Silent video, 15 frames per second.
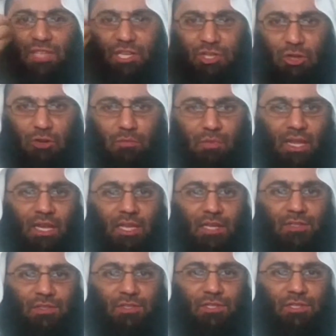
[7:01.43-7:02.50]

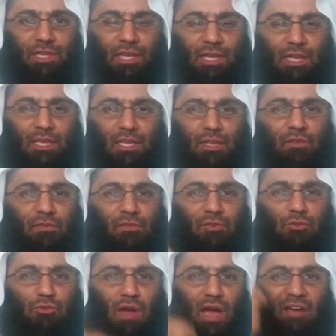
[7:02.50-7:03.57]
disobedience, if
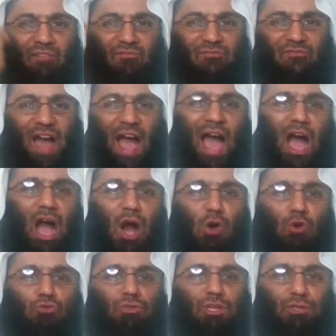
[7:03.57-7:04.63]
you have
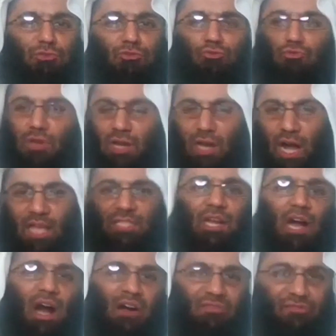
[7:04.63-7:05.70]
vowed to cut
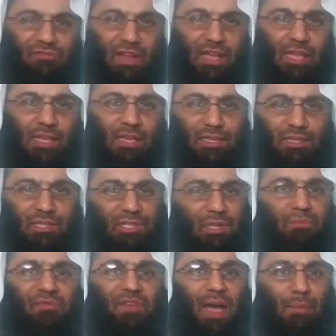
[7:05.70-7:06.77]
off
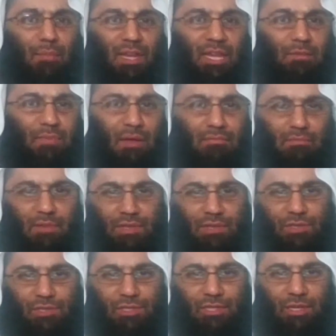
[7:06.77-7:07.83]
some family
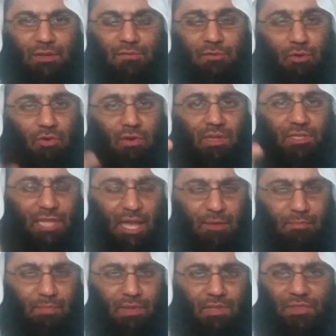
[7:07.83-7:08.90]
members, for
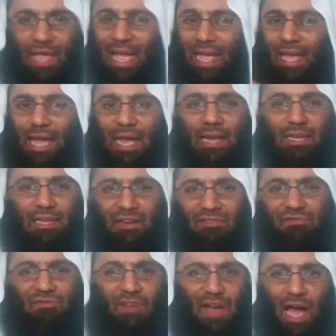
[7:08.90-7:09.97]
example. That kind
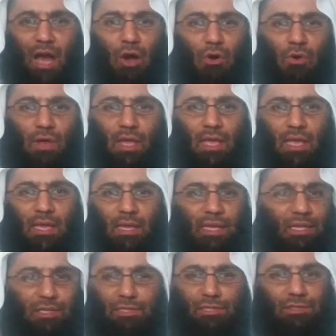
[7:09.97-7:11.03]
of vow
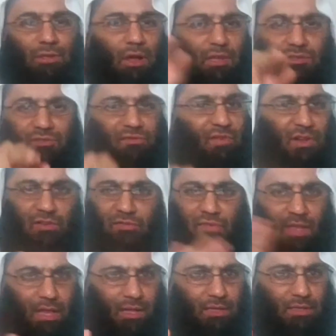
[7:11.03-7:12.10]
is not
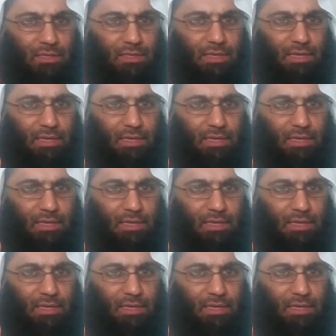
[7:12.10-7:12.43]
fulfilled.